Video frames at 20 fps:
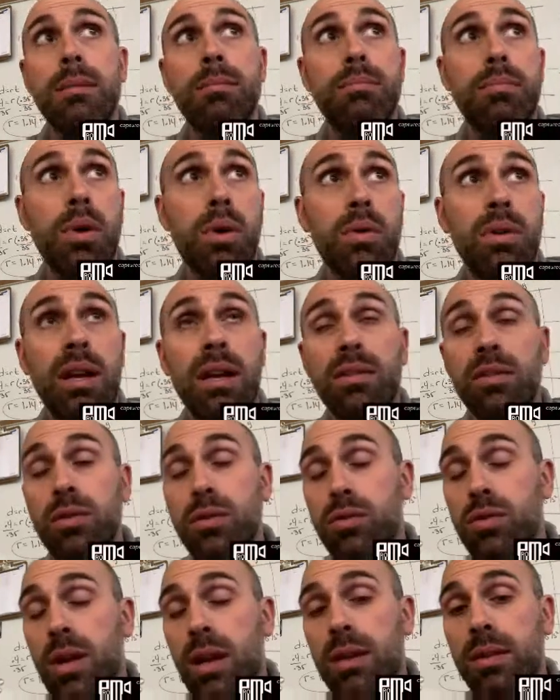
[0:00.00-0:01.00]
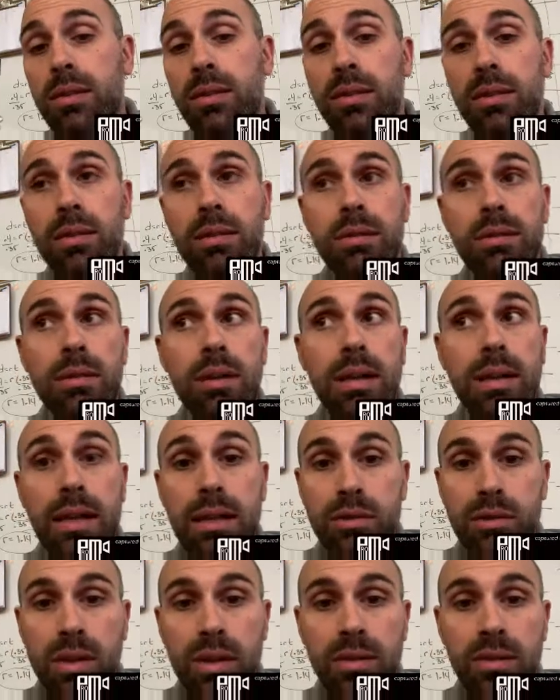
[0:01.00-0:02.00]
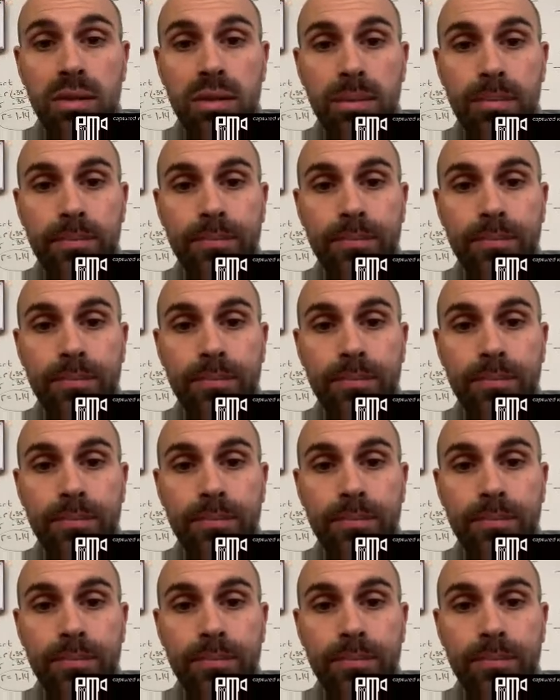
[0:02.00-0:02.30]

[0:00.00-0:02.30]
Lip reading: protons, neutrons, electrons,